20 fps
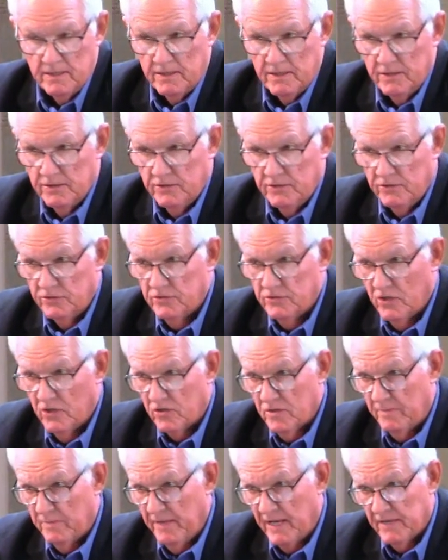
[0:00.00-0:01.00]
You talk
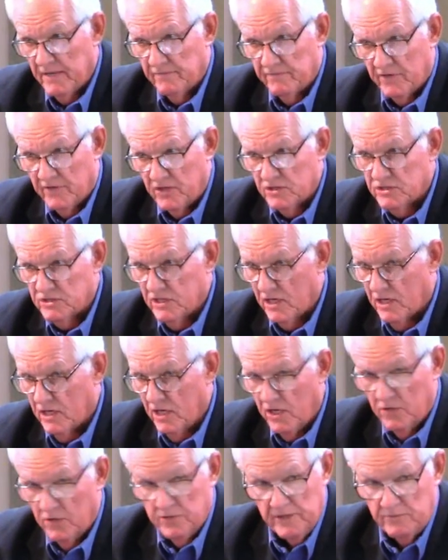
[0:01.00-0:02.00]
about a verse
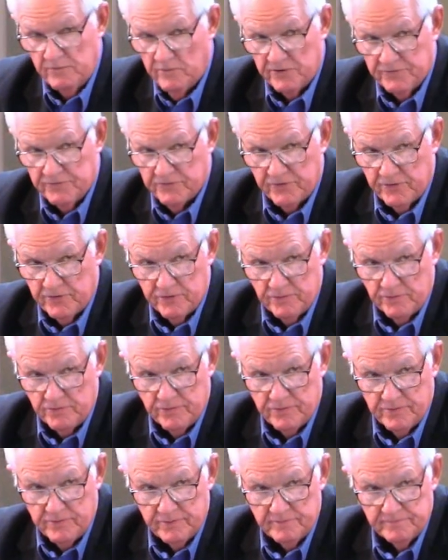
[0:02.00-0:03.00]
loaded with
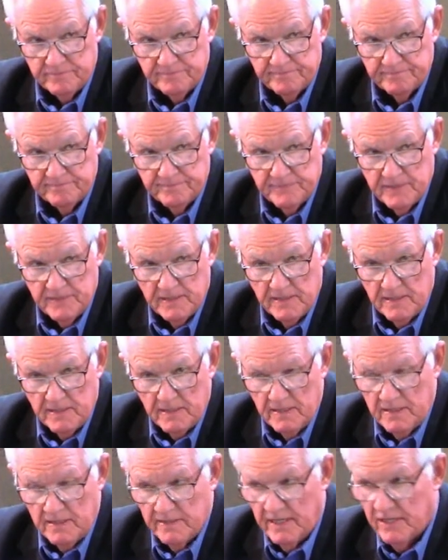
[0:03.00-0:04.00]
truth.
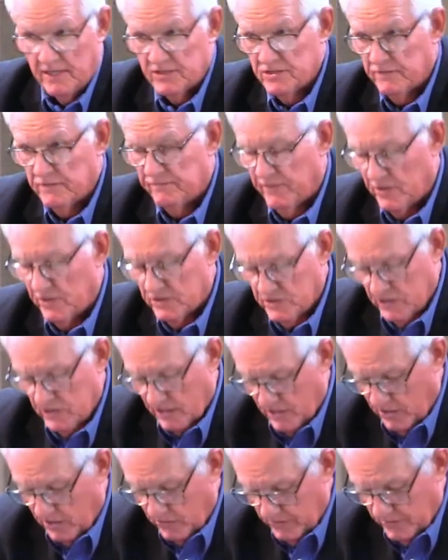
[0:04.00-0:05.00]
There's a verse loaded